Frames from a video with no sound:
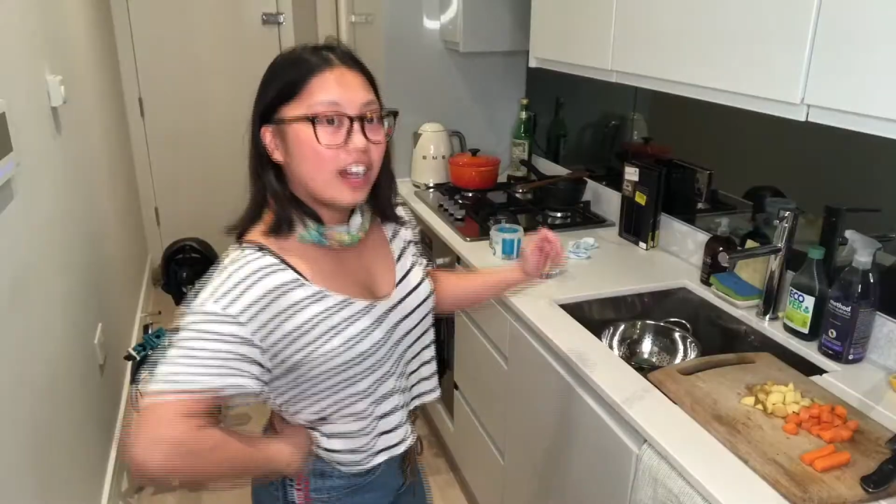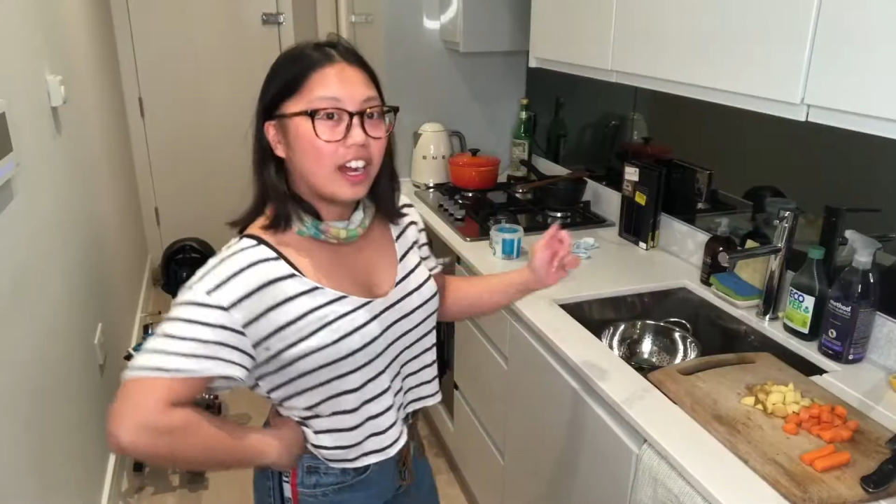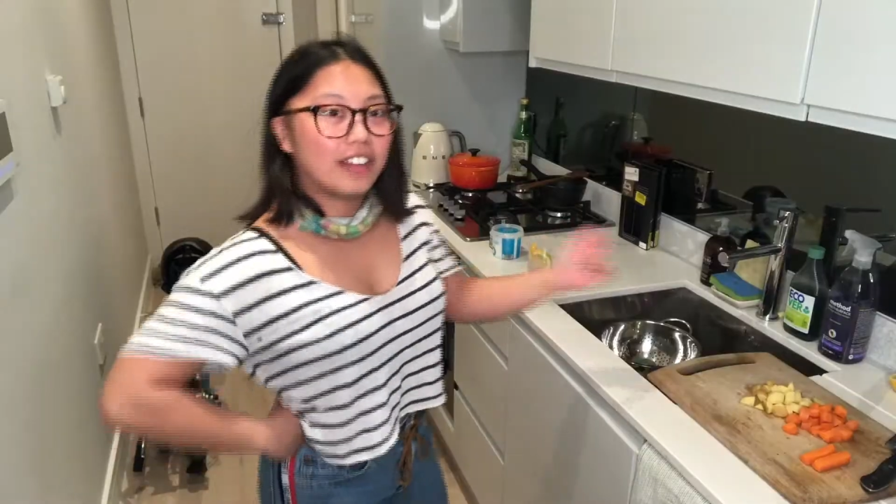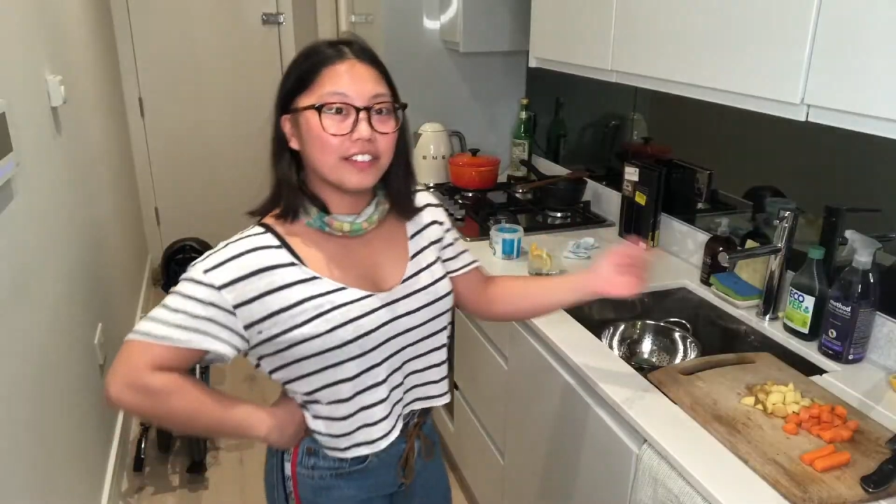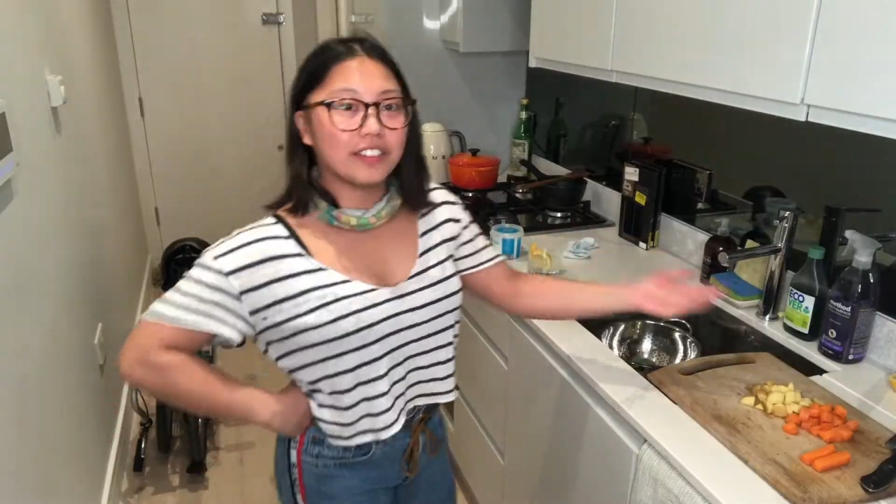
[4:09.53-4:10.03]

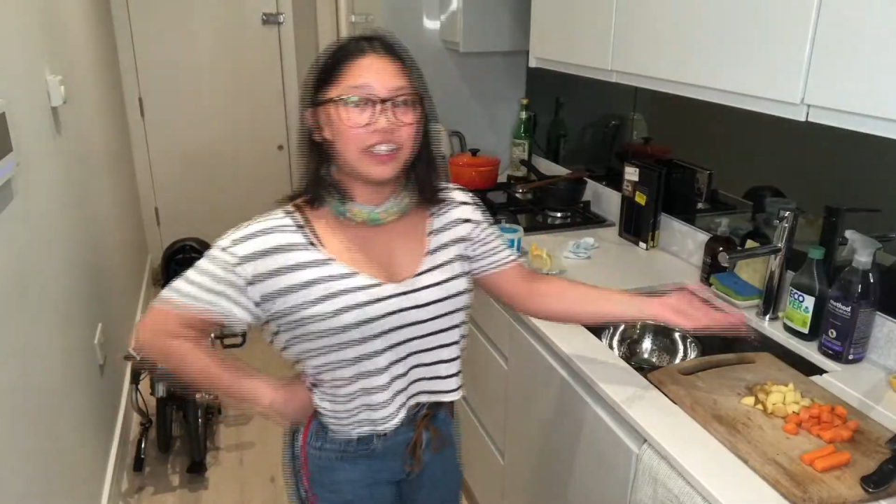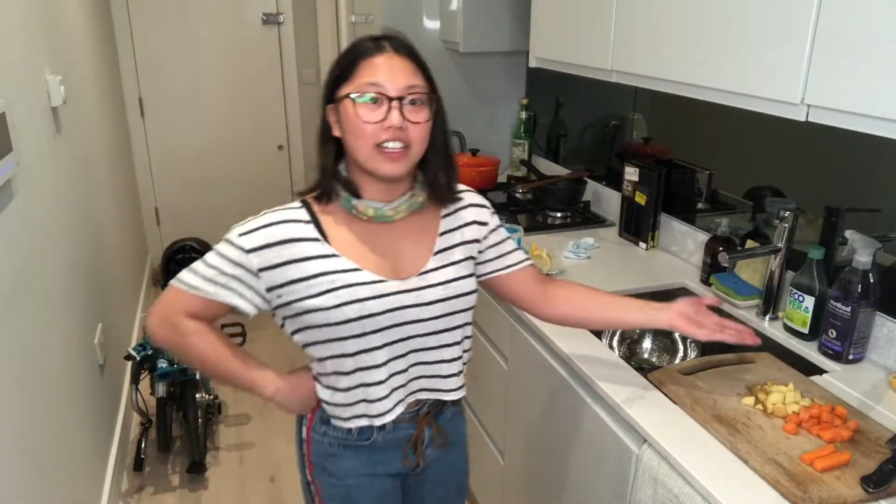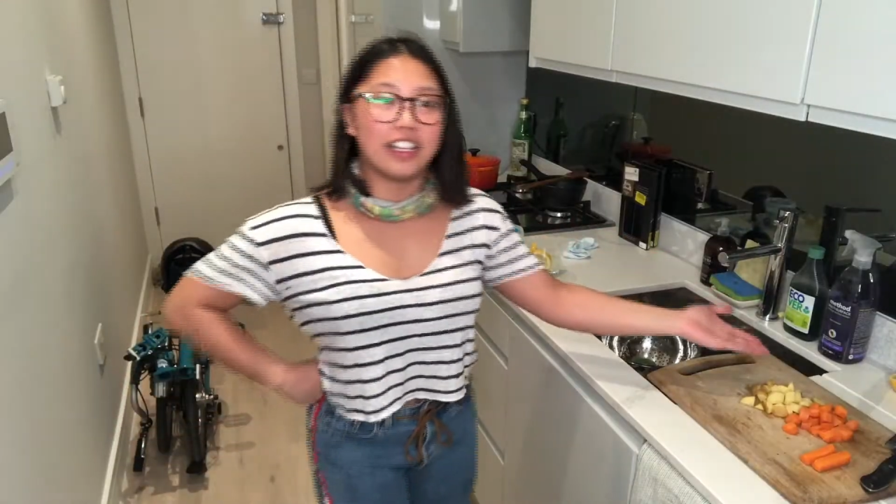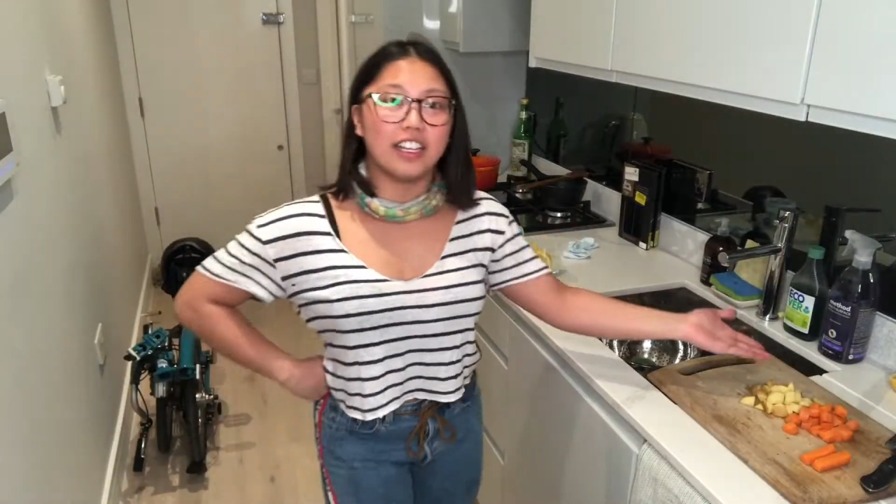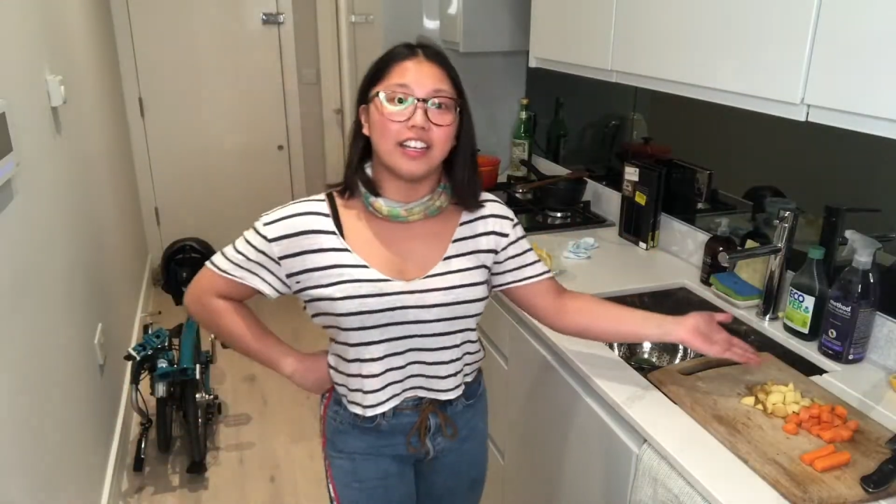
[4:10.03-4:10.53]
I've already